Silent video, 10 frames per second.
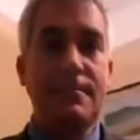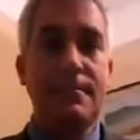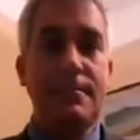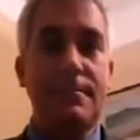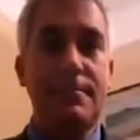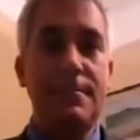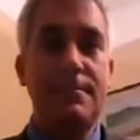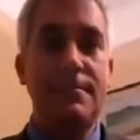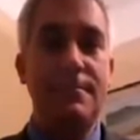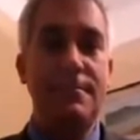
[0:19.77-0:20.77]

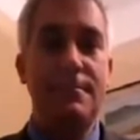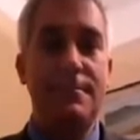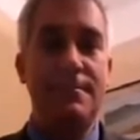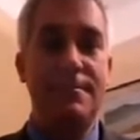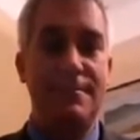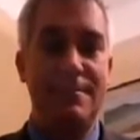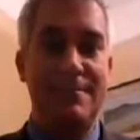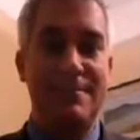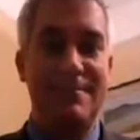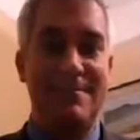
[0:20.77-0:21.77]

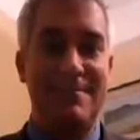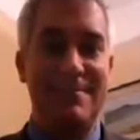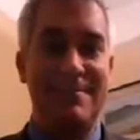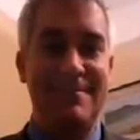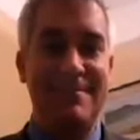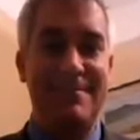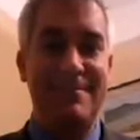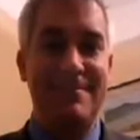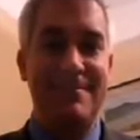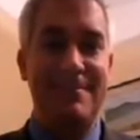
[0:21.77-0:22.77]

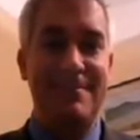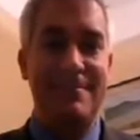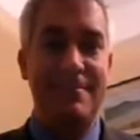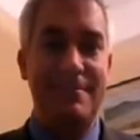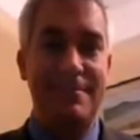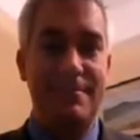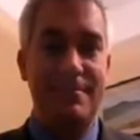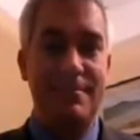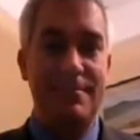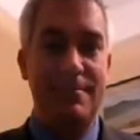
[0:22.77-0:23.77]

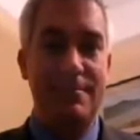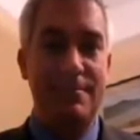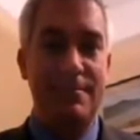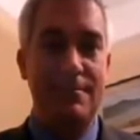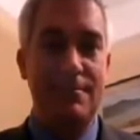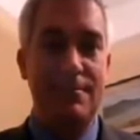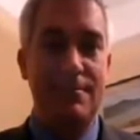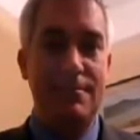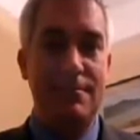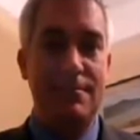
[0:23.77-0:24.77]

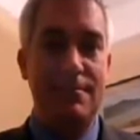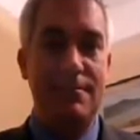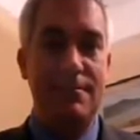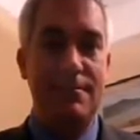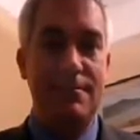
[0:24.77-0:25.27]
[no speech]